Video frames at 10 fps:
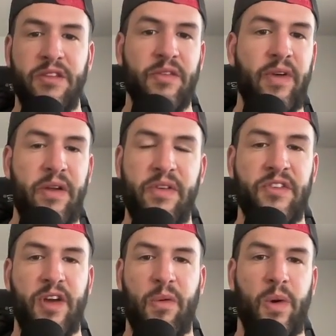it's a very, very
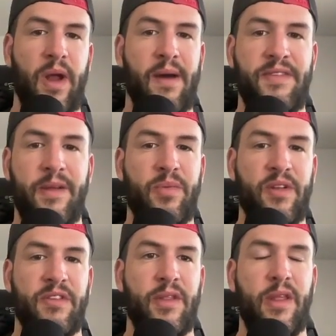solid one. Obviously, it
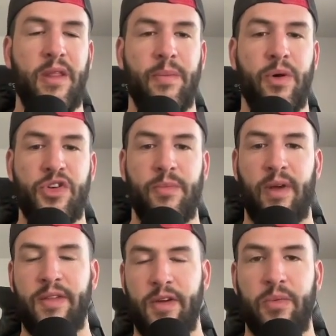brings the, the push and
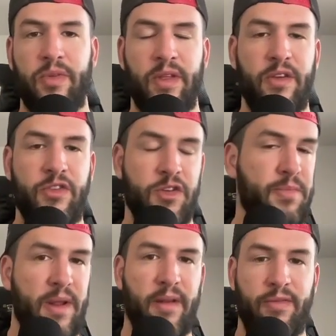play there with it just
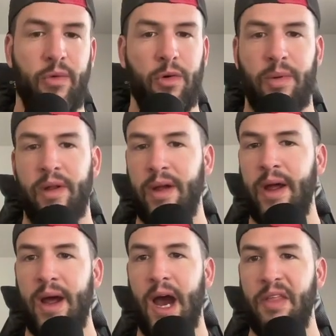being at four, but
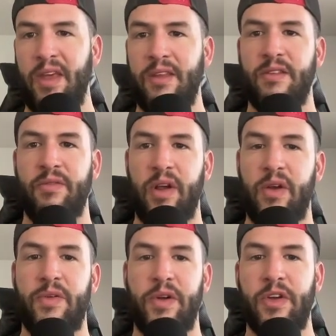I think it's a
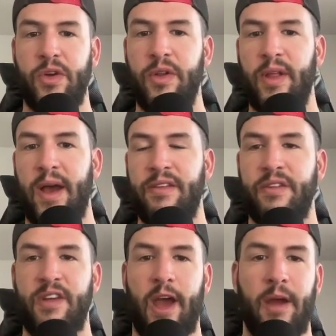very, very good line to
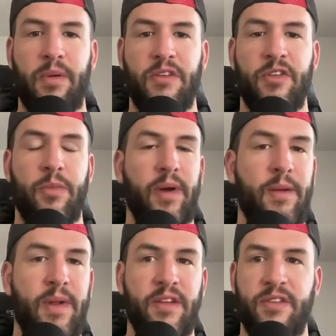attack because they're playing
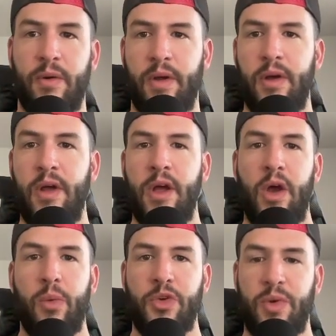Minnesota,
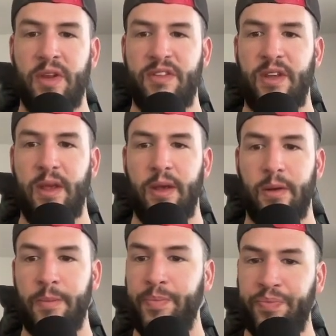which we can see here.